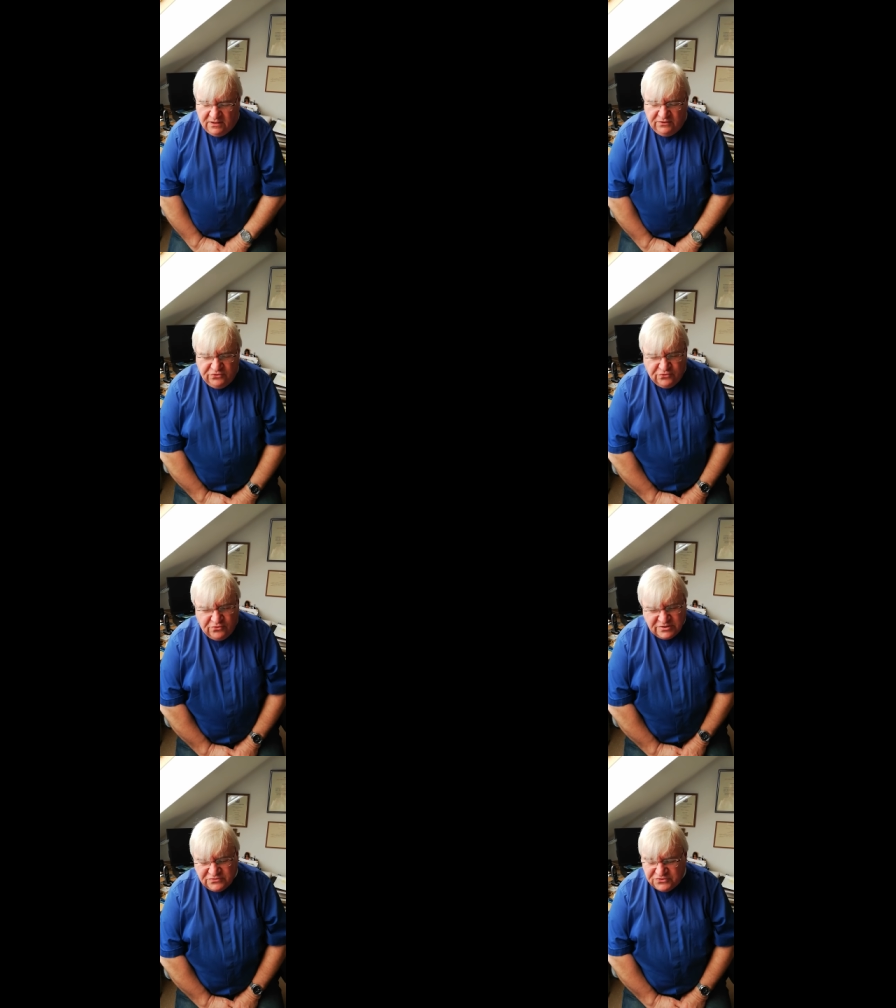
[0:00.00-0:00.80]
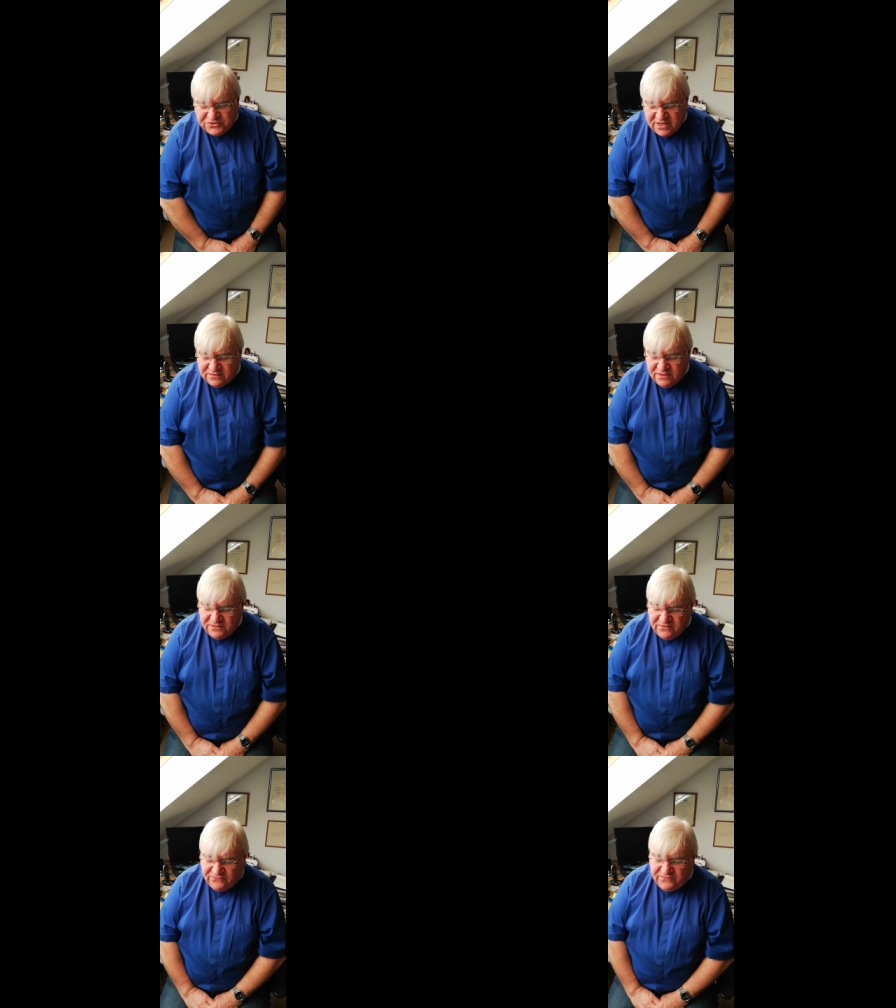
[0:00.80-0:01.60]
those who think that
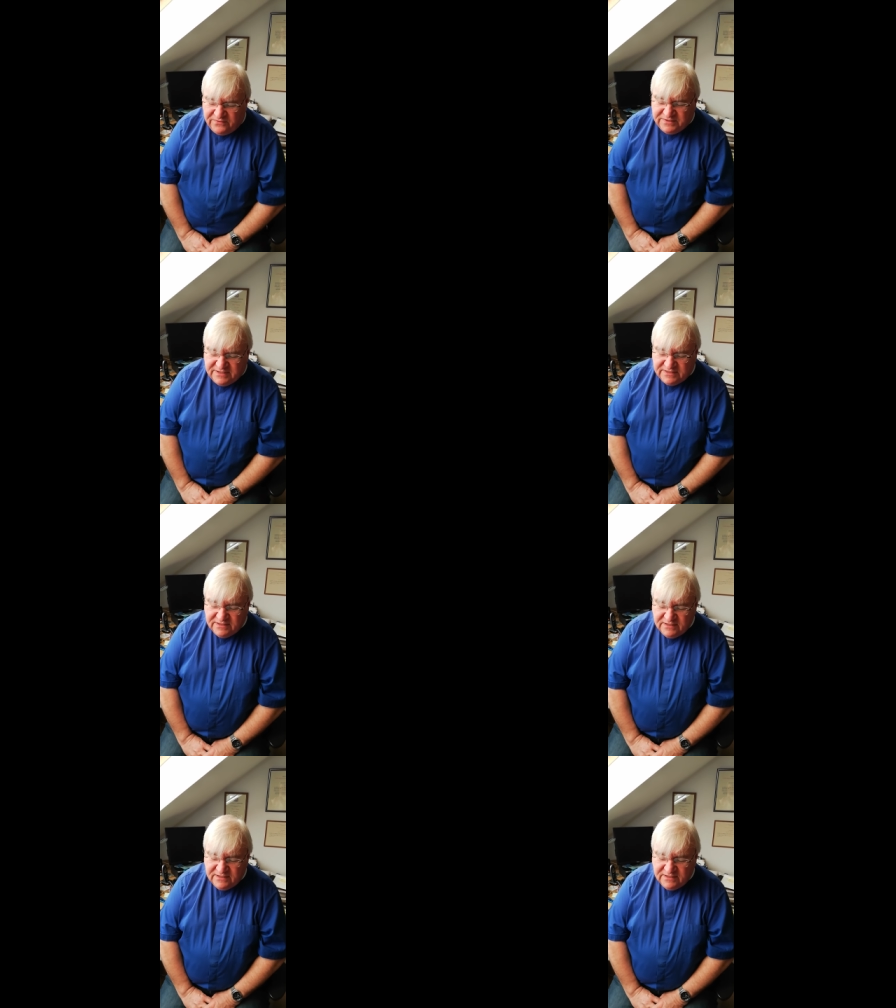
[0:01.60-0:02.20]
they have found it,